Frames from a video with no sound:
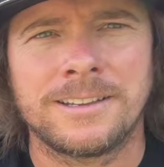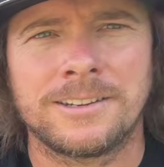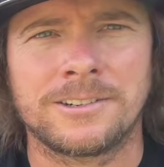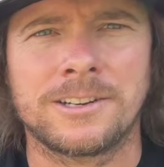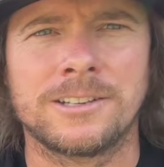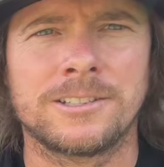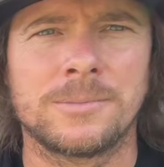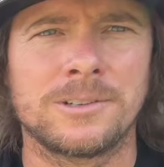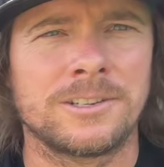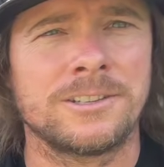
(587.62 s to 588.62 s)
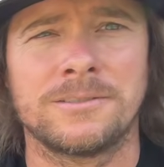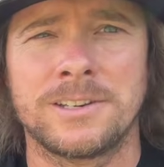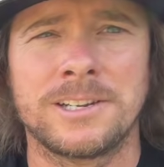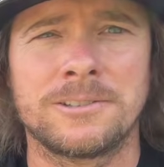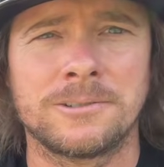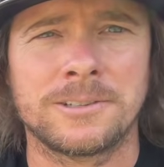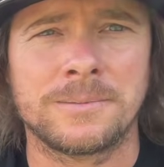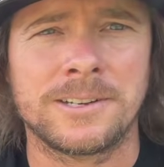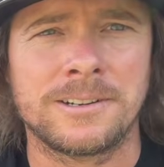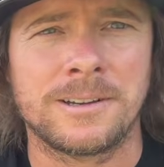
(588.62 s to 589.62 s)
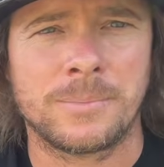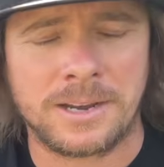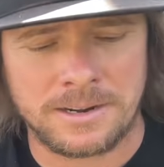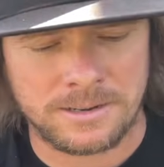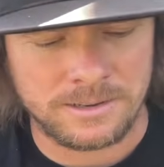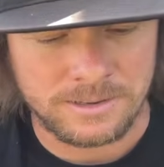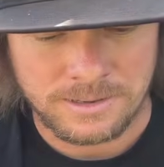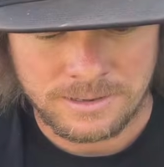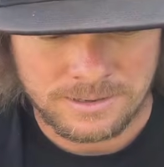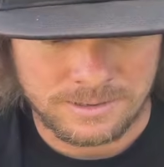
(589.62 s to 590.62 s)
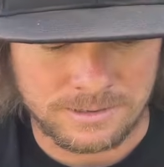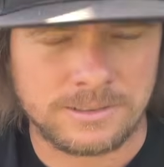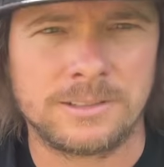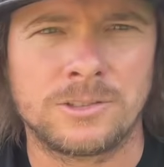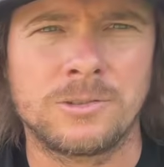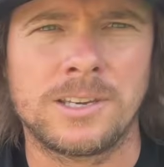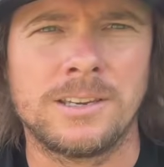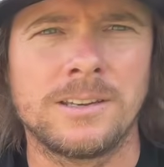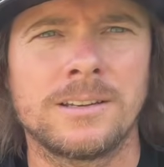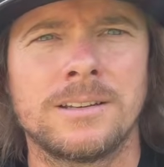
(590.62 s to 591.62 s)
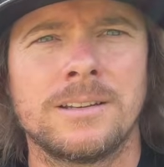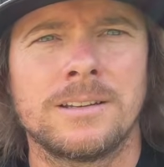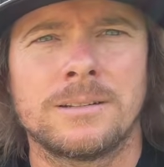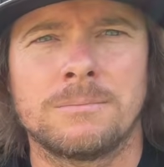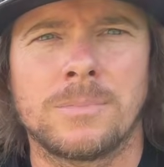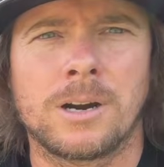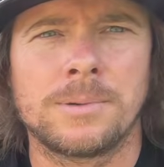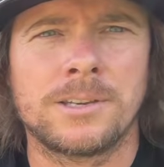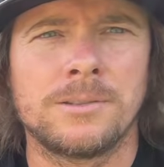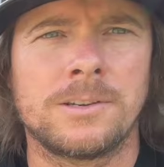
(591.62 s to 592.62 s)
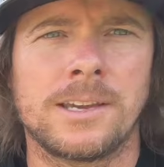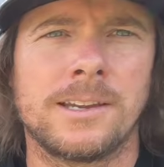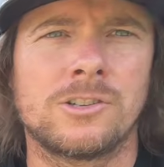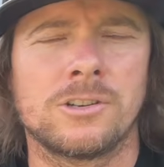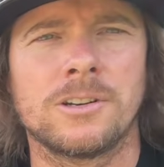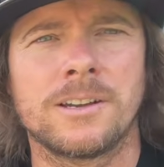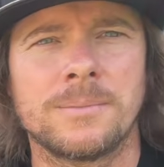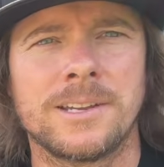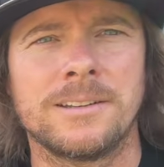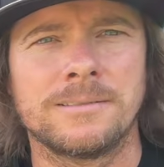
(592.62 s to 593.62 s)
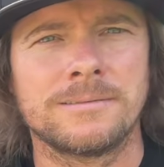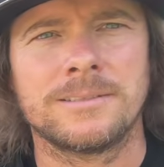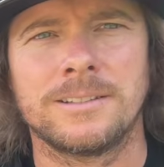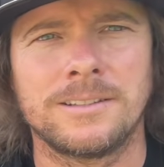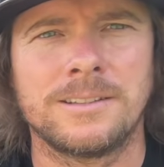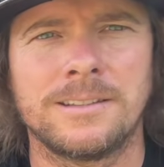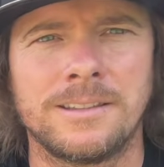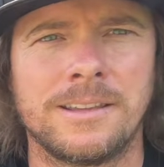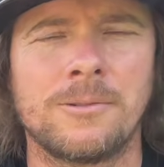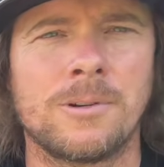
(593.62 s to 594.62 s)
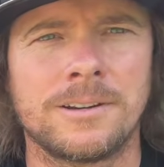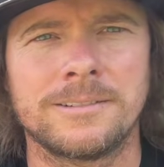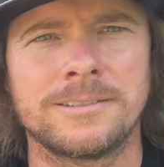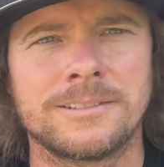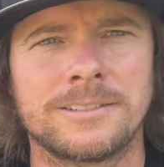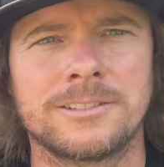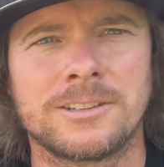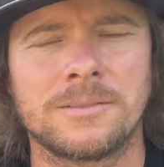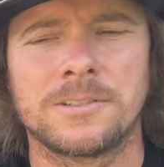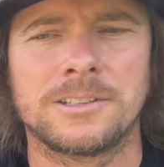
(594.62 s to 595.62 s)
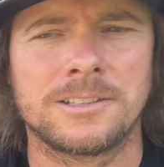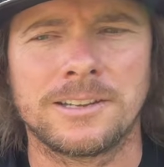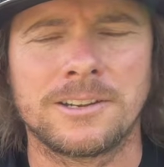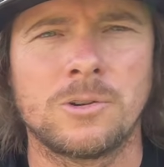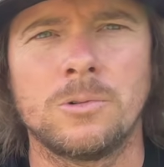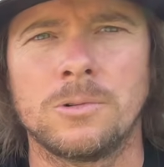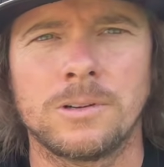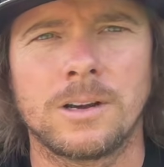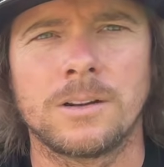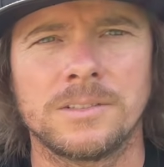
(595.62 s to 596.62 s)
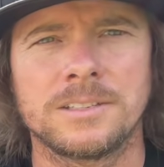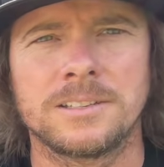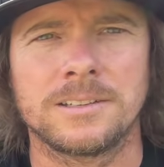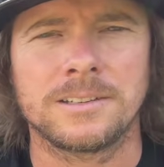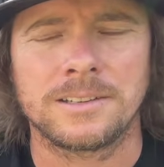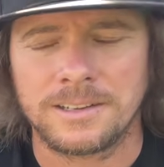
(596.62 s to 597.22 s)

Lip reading: your customers in their vehicles. I mean, you're not buying a Suzuki barbecue K truck. I mean, they want stuff to stay cool, obviously.